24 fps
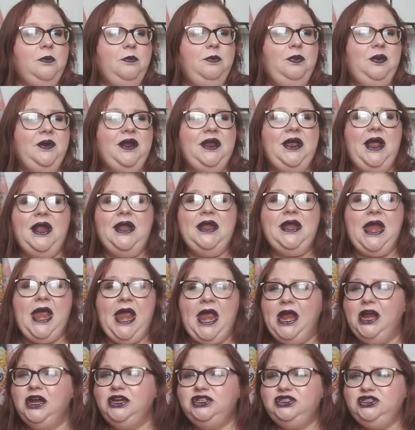But I got a
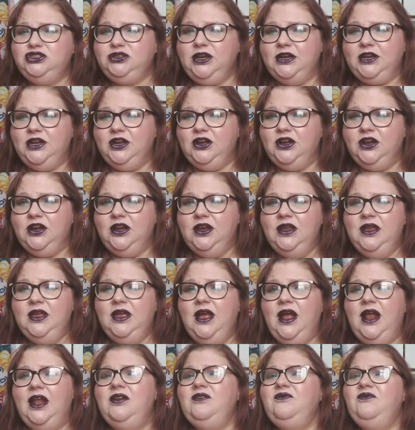hair straightener.
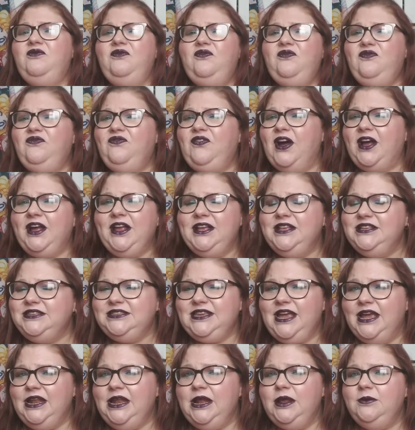I didn't fucking
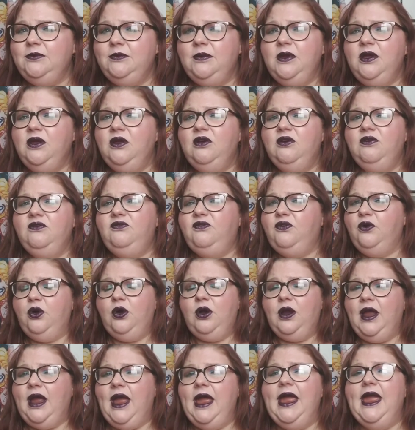sign up
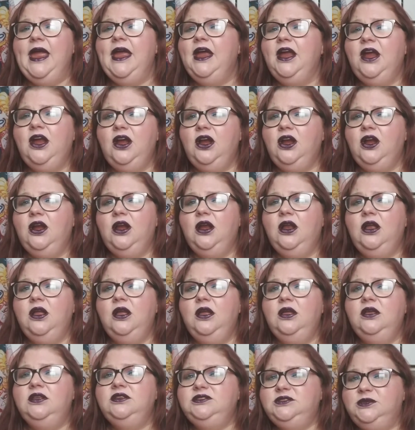for a hair
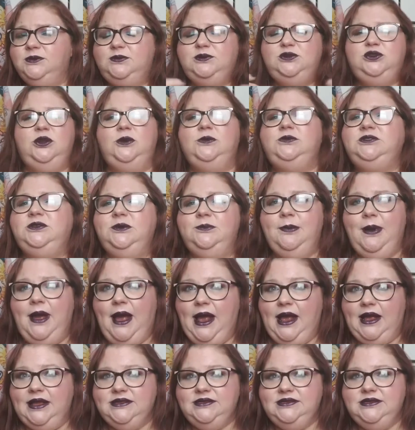subscription
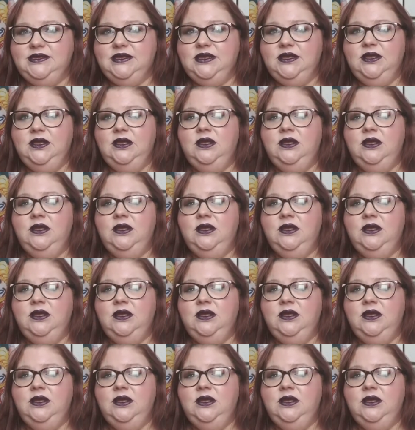box.